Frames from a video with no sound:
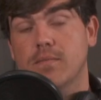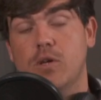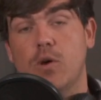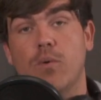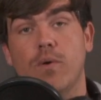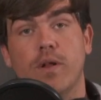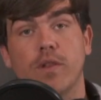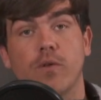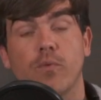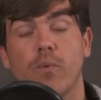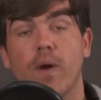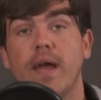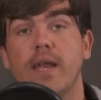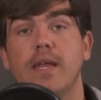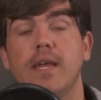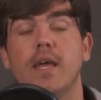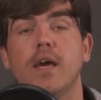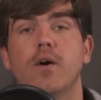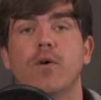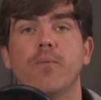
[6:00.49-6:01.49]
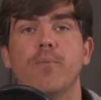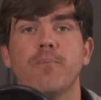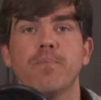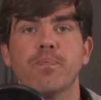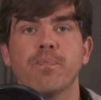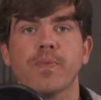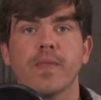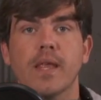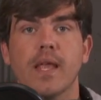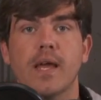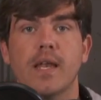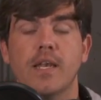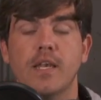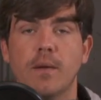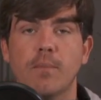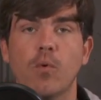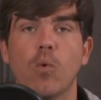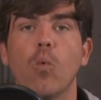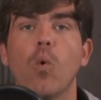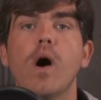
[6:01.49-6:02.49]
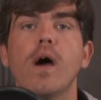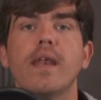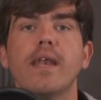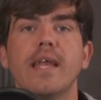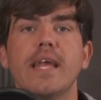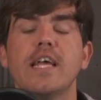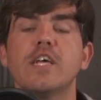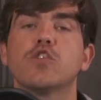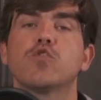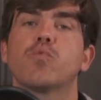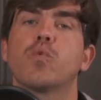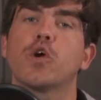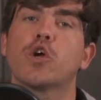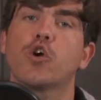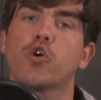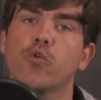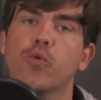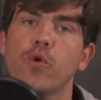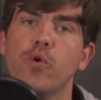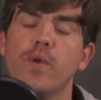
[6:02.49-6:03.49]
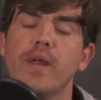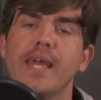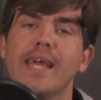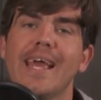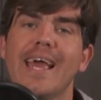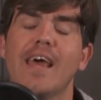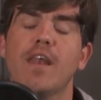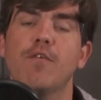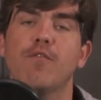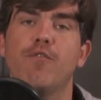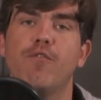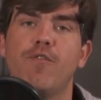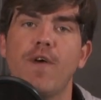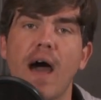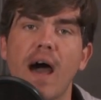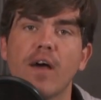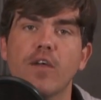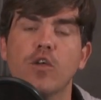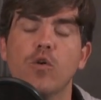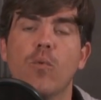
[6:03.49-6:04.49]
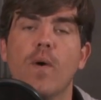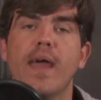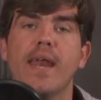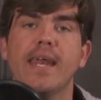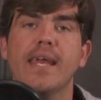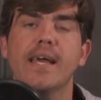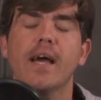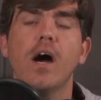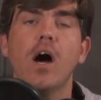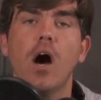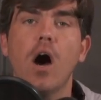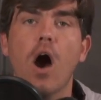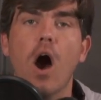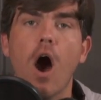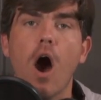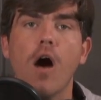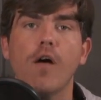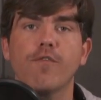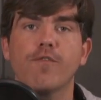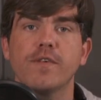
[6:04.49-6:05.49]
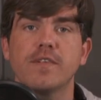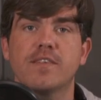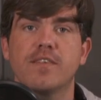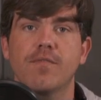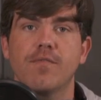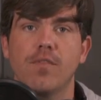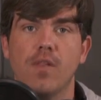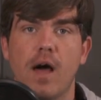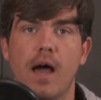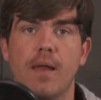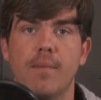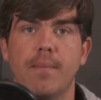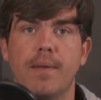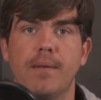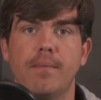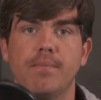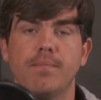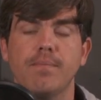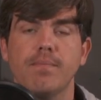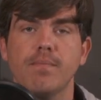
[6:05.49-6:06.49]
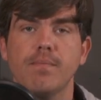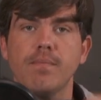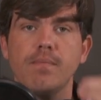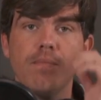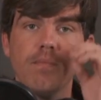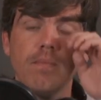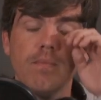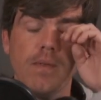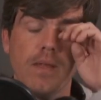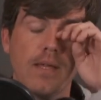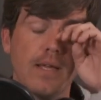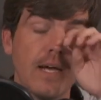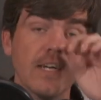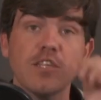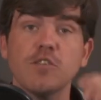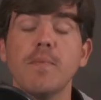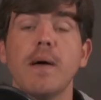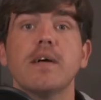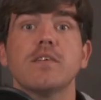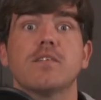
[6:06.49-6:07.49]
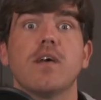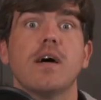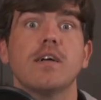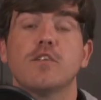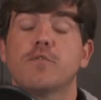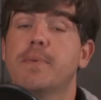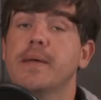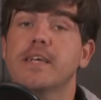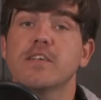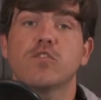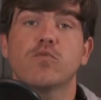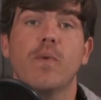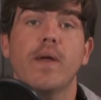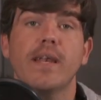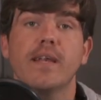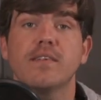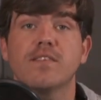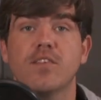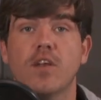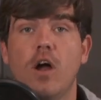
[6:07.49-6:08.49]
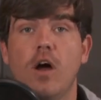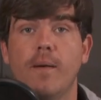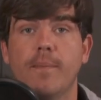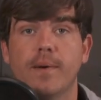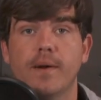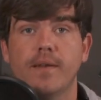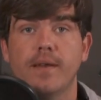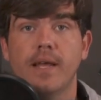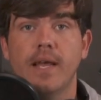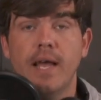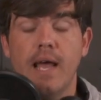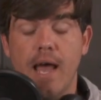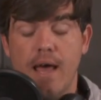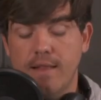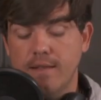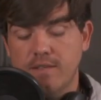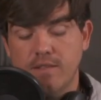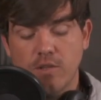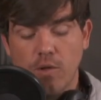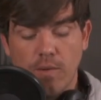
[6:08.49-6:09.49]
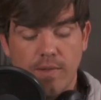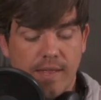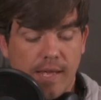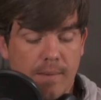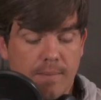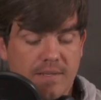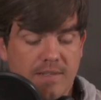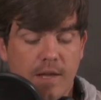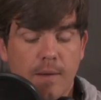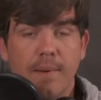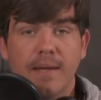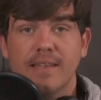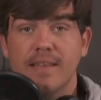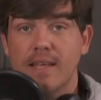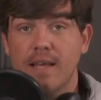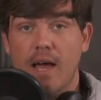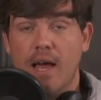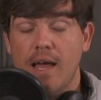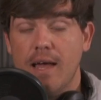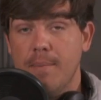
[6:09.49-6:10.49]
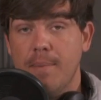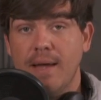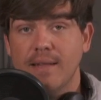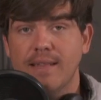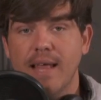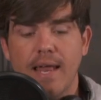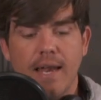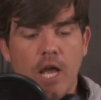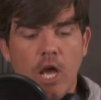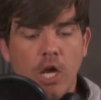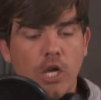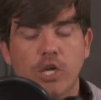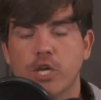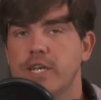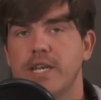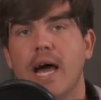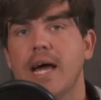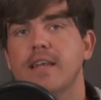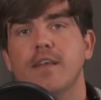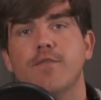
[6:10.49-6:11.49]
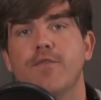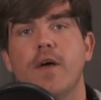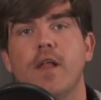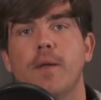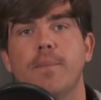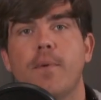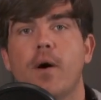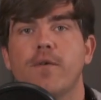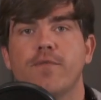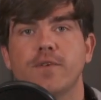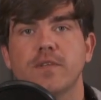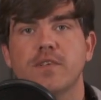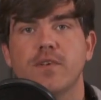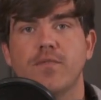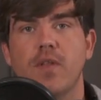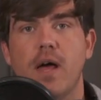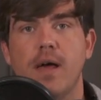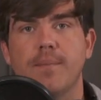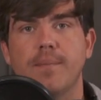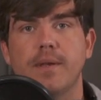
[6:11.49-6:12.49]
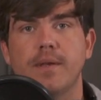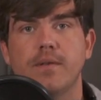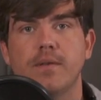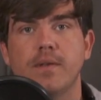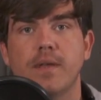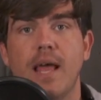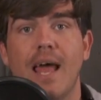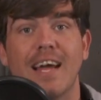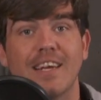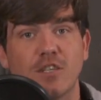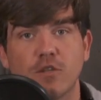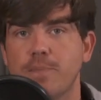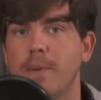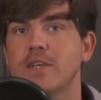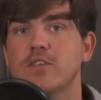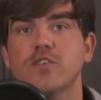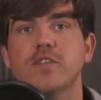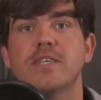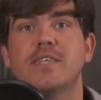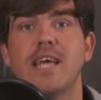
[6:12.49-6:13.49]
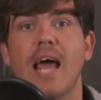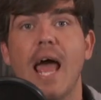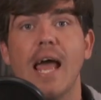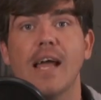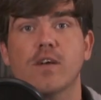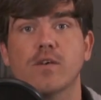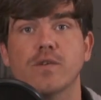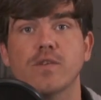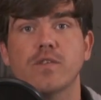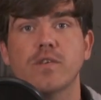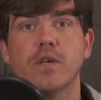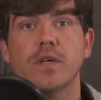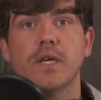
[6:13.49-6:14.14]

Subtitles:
going on the radio. Number one is recruiting and evaluating offensive line. Gus Malzahn's biggest weakness at Auburn, and this is the only thing I'm going to say about that, could not develop offensive line, especially tackles.